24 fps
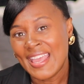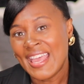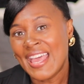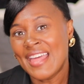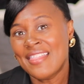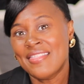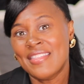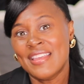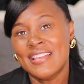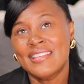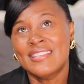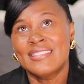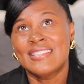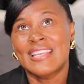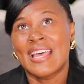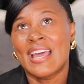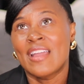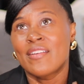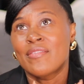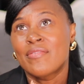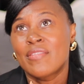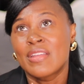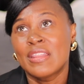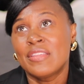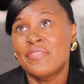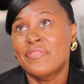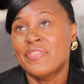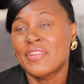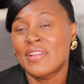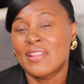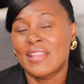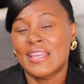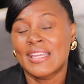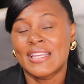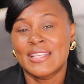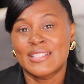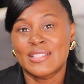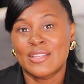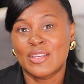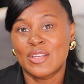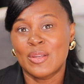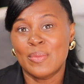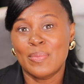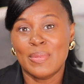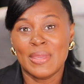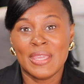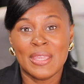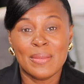And this, I really feel like is going
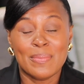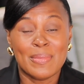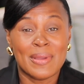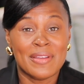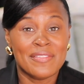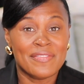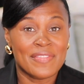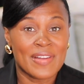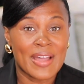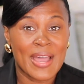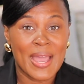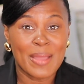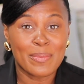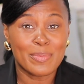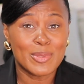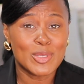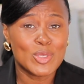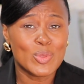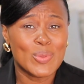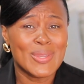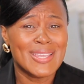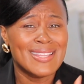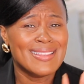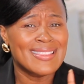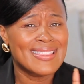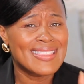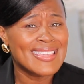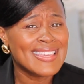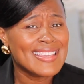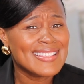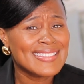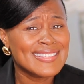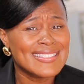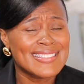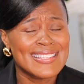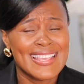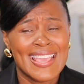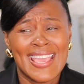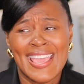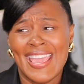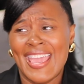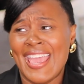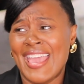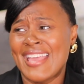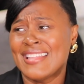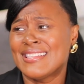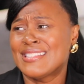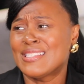to be my vibe. Between this
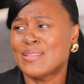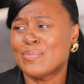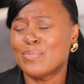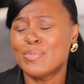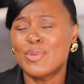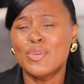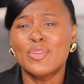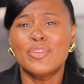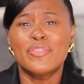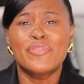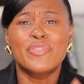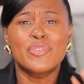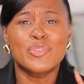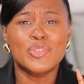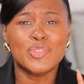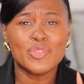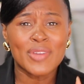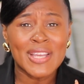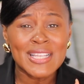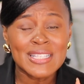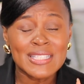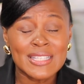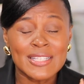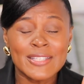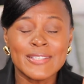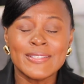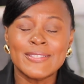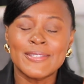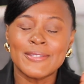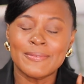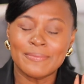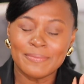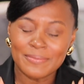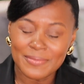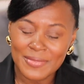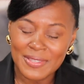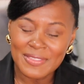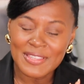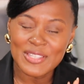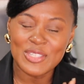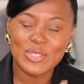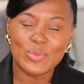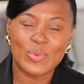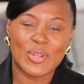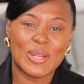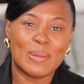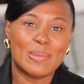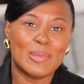and some beautiful dresses, this
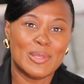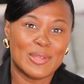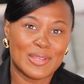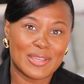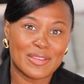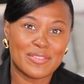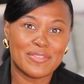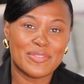is what I'm looking